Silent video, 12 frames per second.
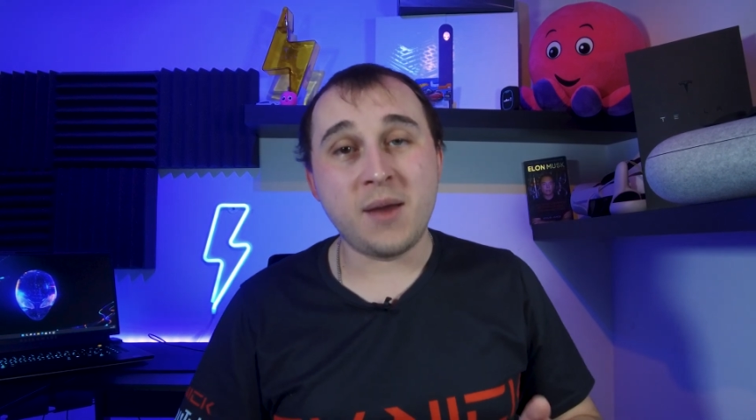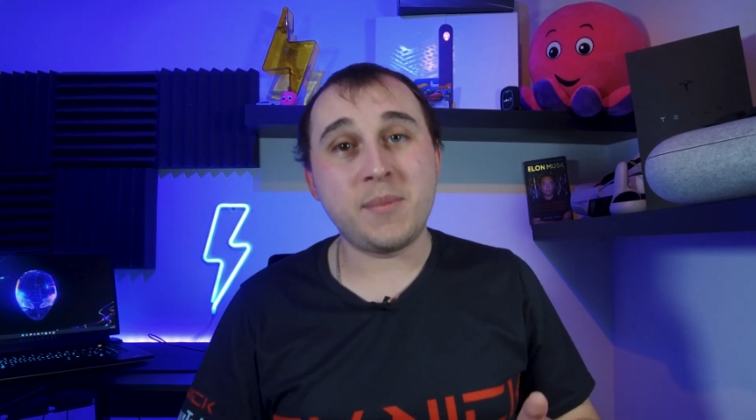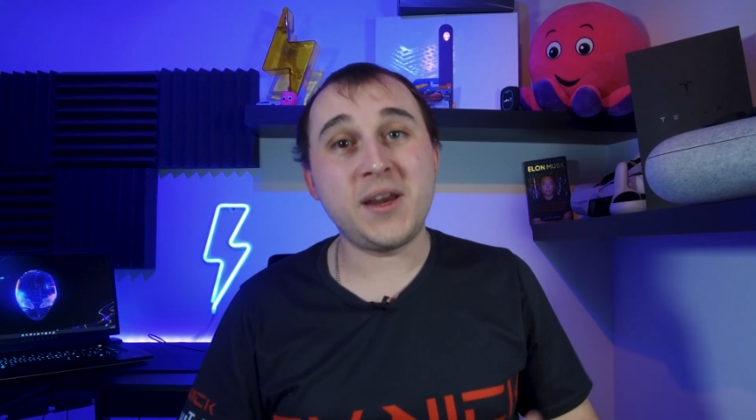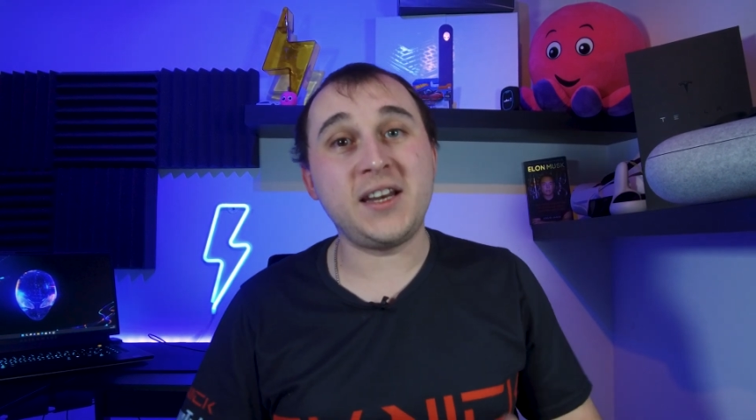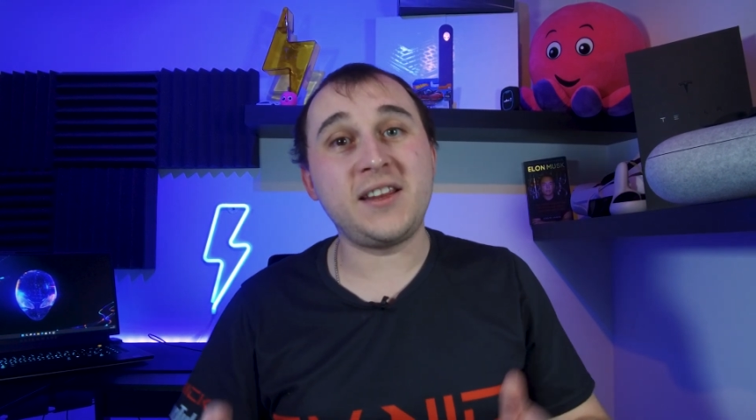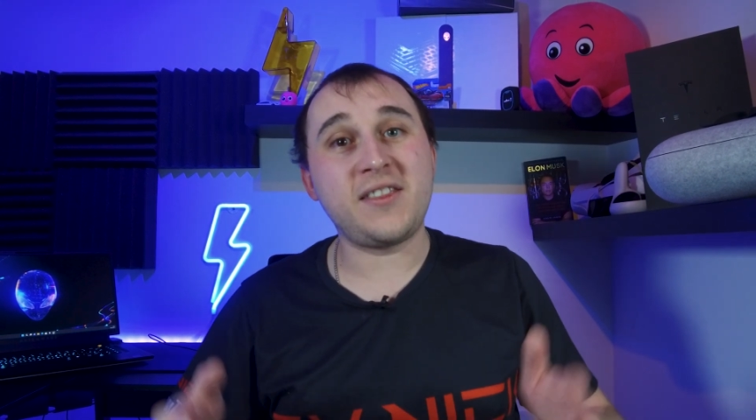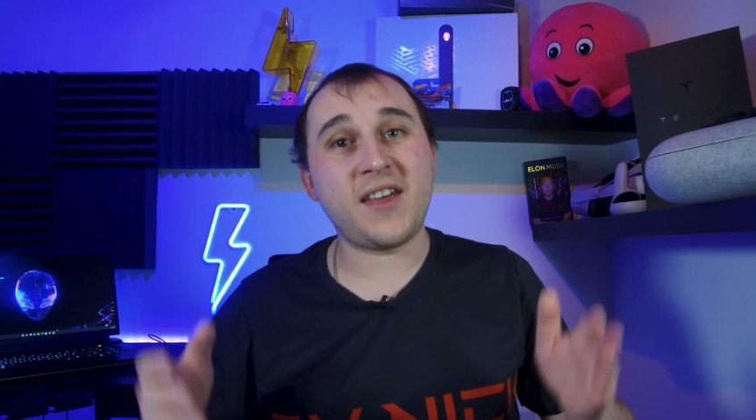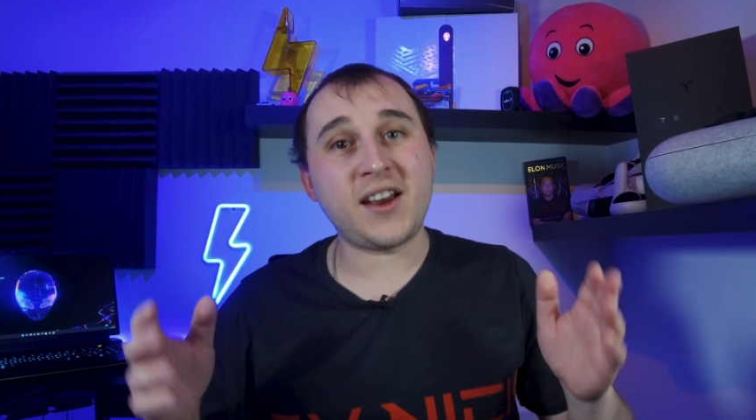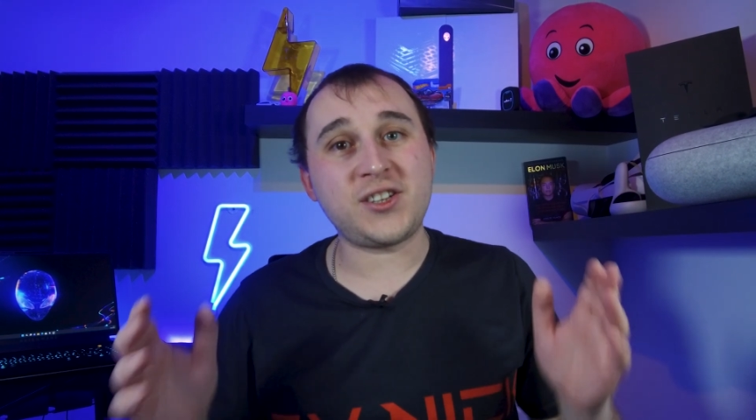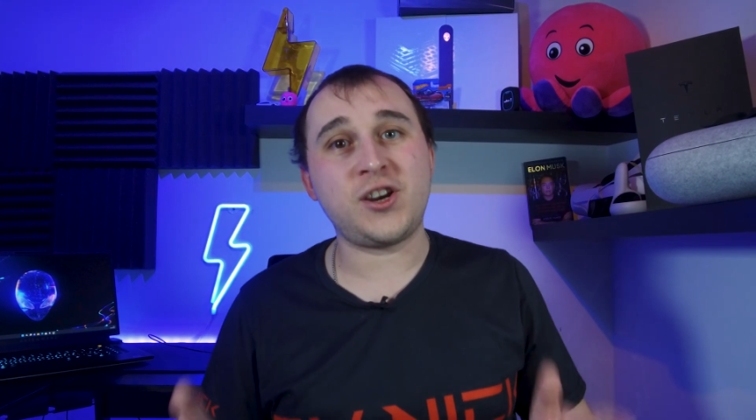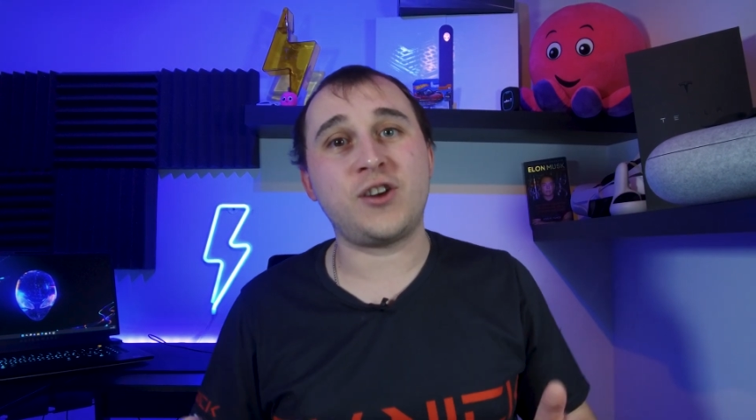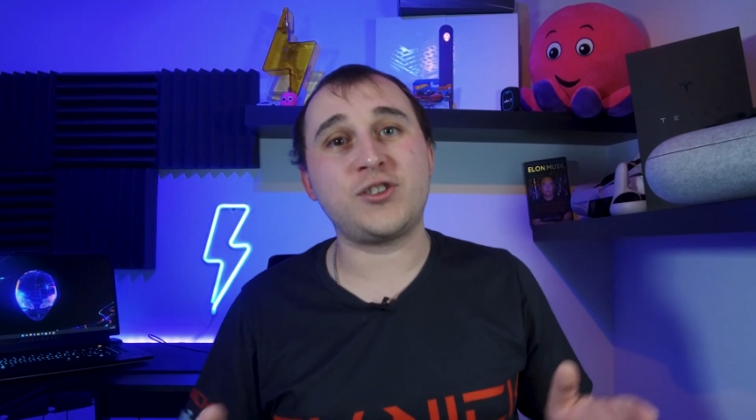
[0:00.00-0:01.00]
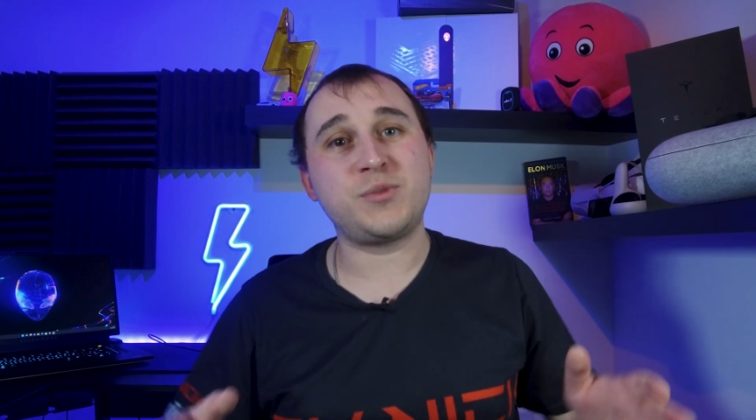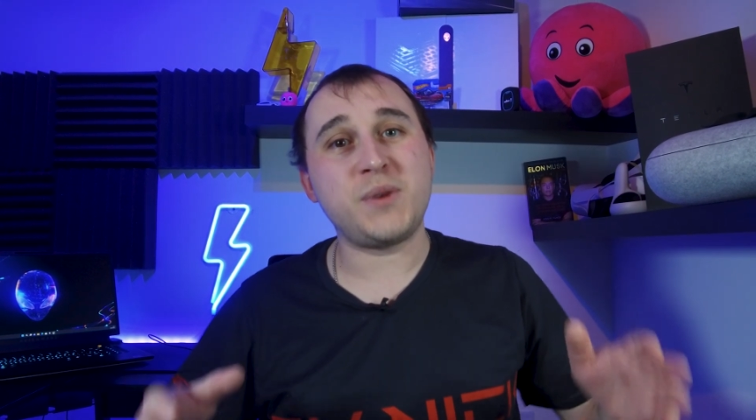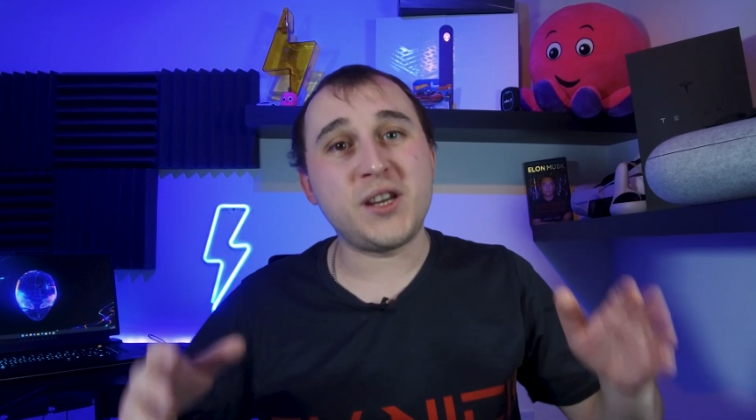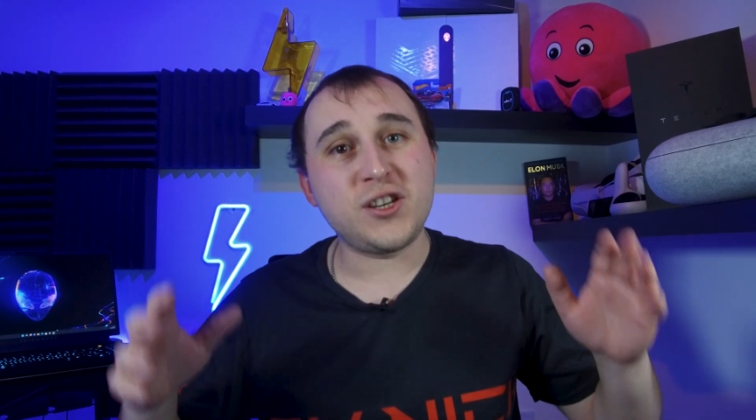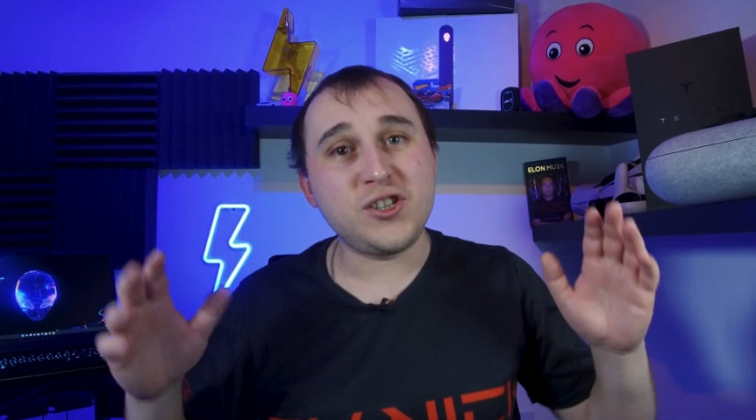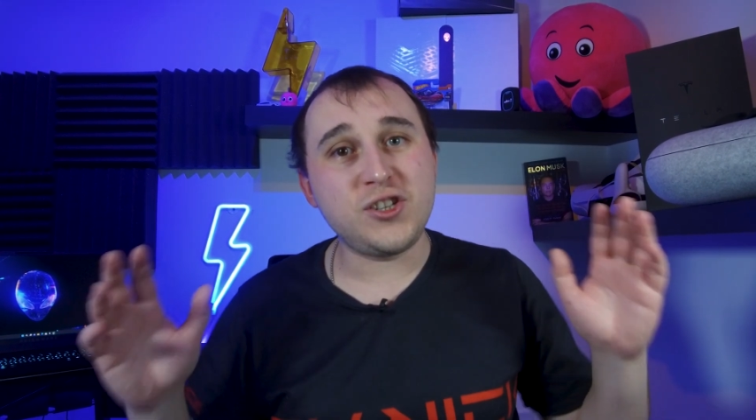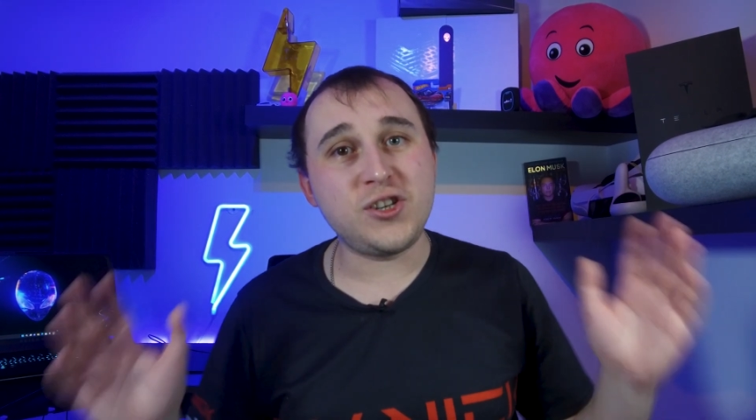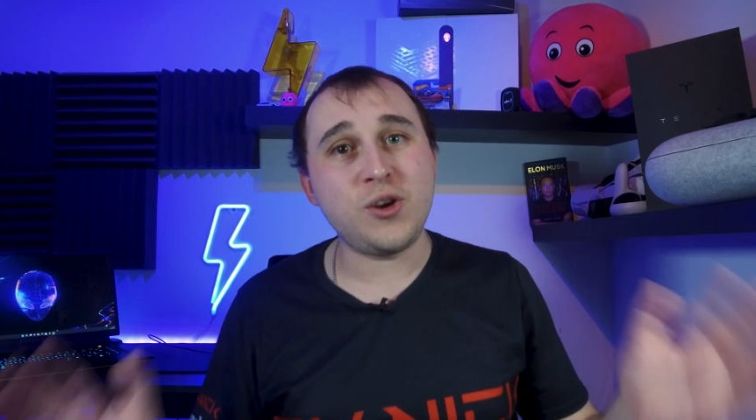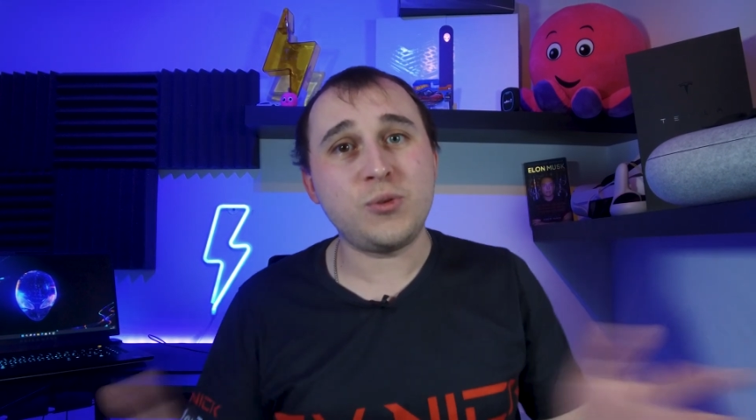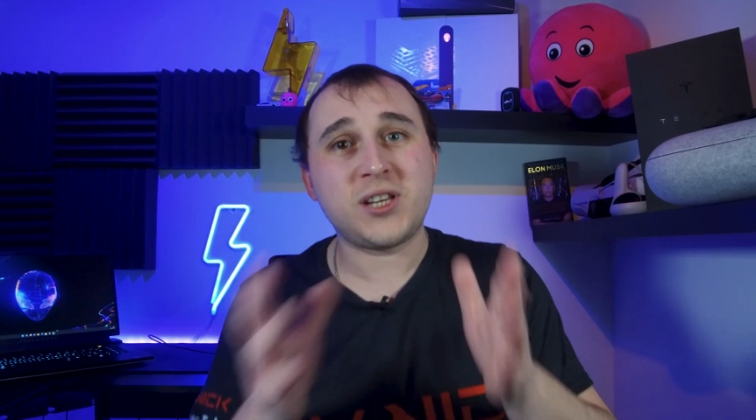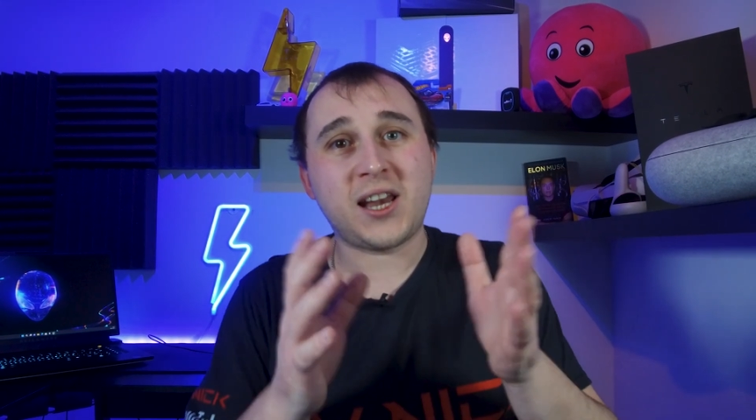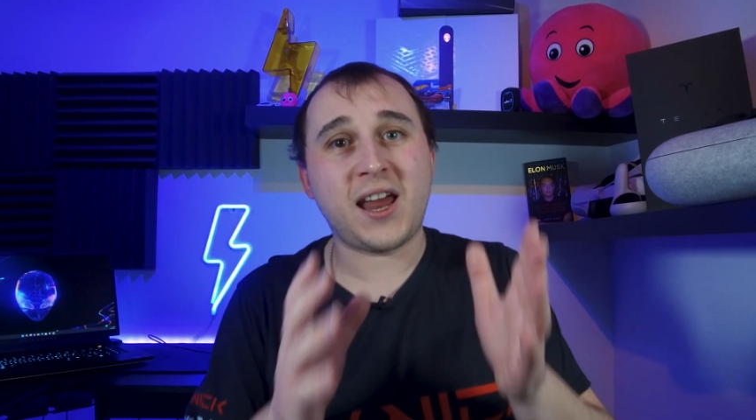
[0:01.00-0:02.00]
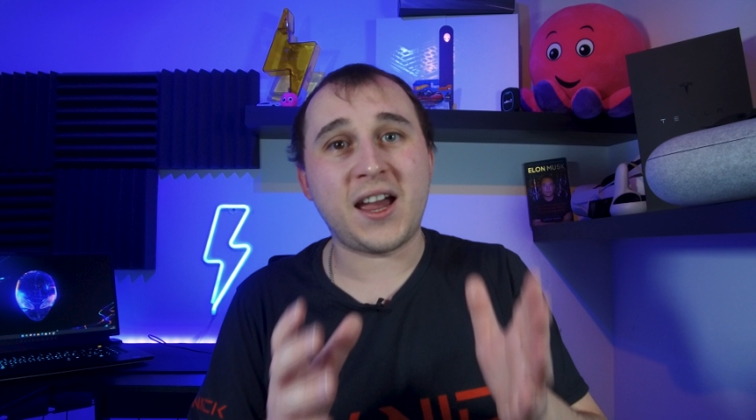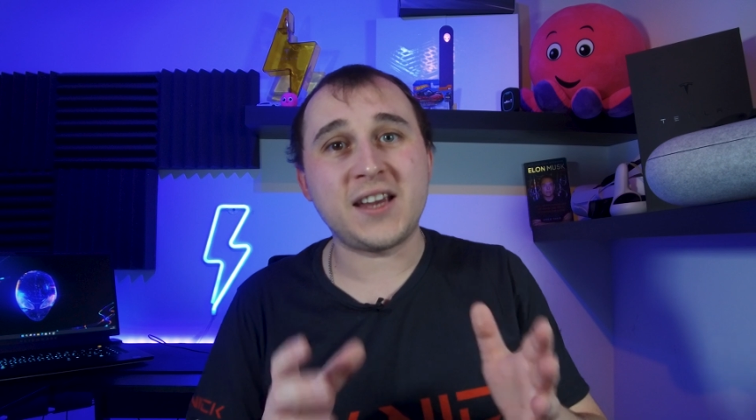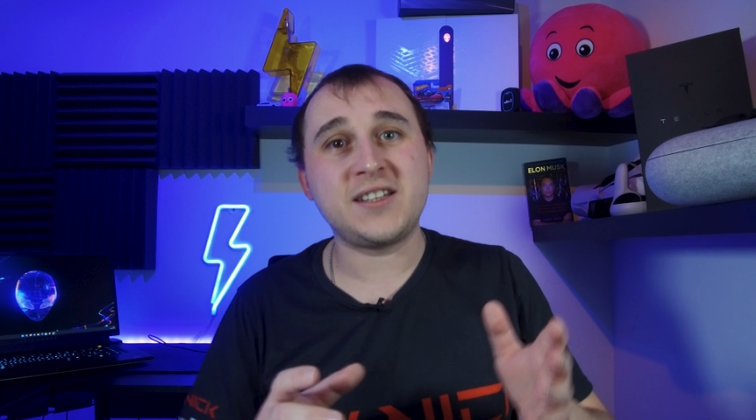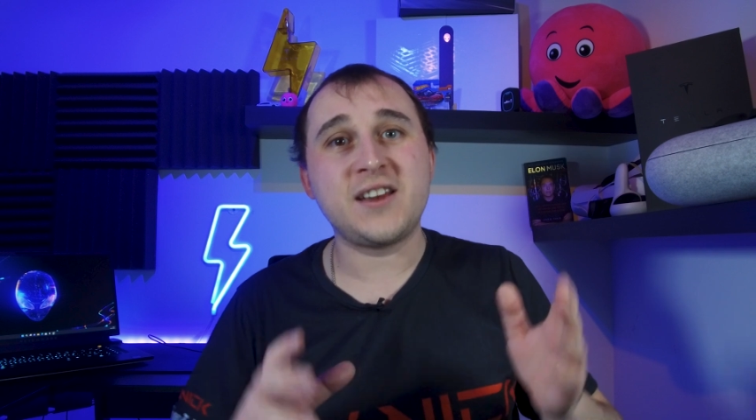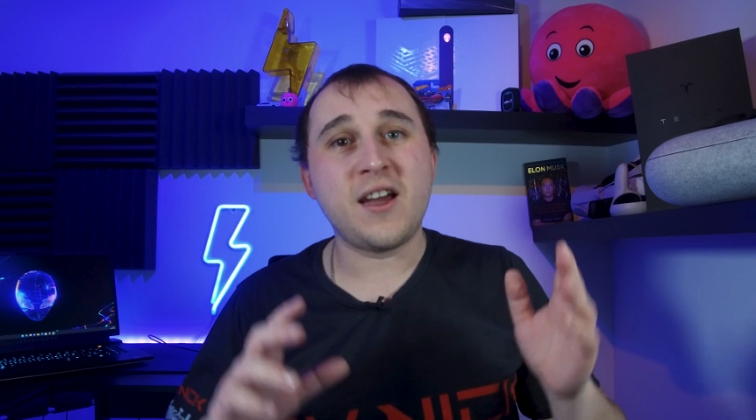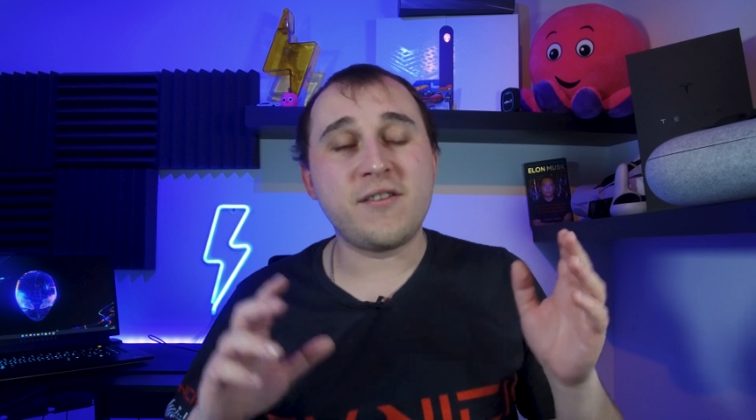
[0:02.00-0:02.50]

meaning that that charge is being utilized